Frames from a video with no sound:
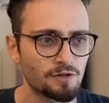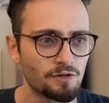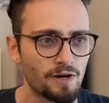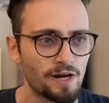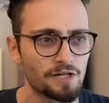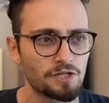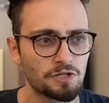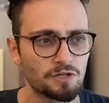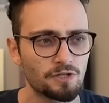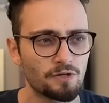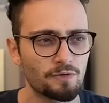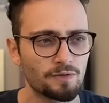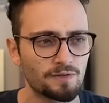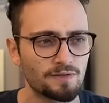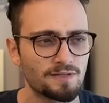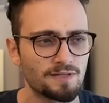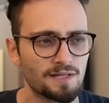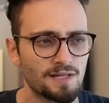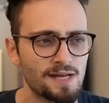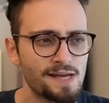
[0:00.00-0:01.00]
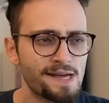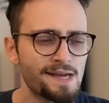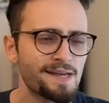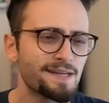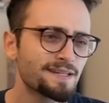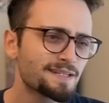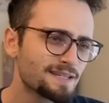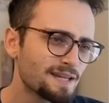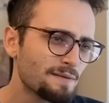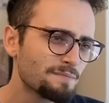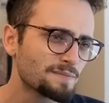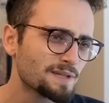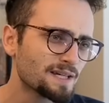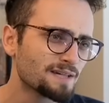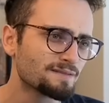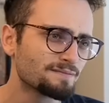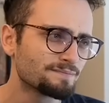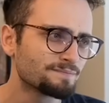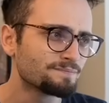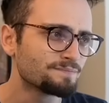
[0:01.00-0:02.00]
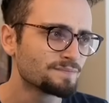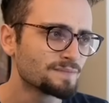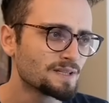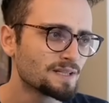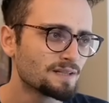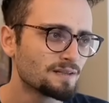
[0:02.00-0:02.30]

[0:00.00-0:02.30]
You're actually going to see something...